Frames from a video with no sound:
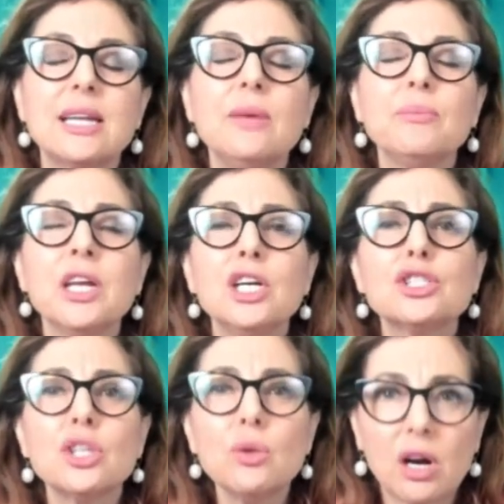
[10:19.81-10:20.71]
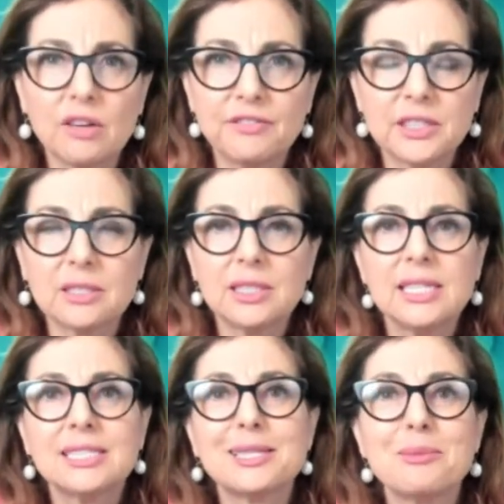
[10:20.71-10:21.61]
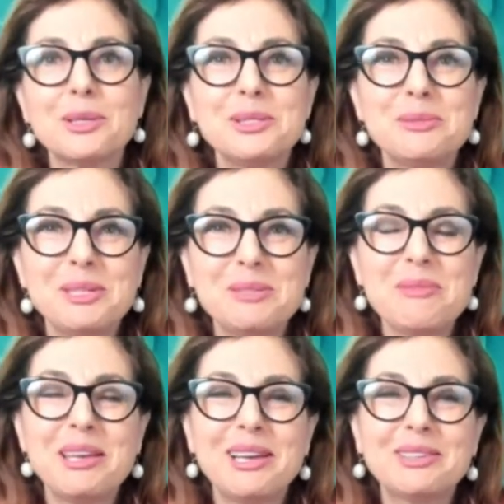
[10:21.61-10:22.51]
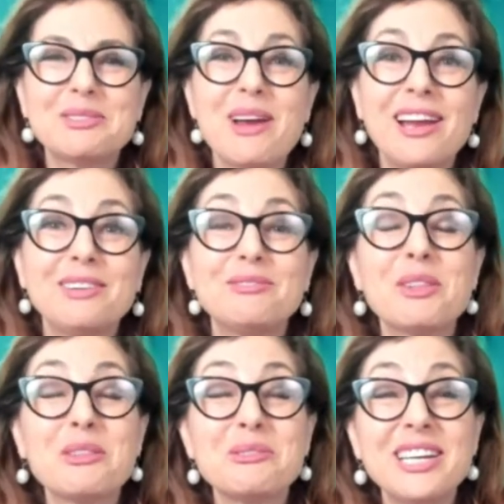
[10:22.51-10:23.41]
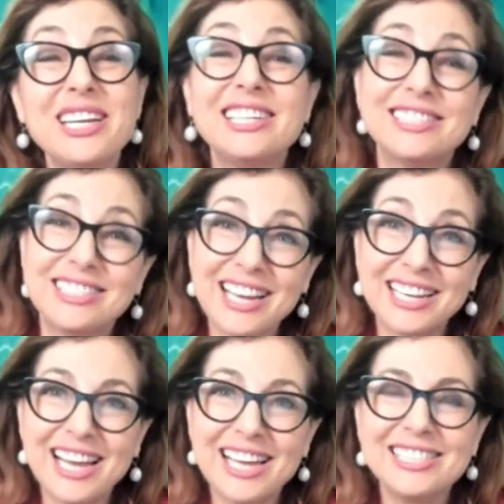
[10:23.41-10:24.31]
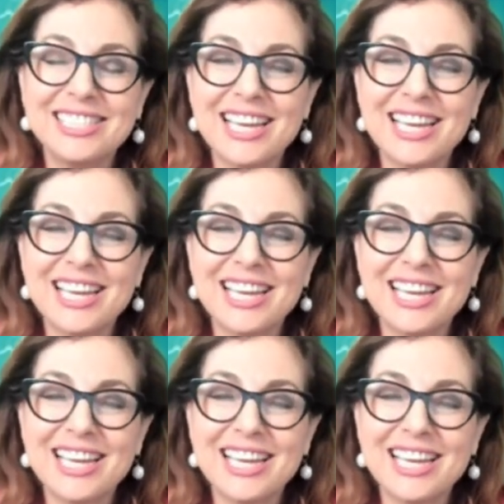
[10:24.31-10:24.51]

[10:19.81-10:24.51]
And so often, someone who's been speaking and training for 3 decades,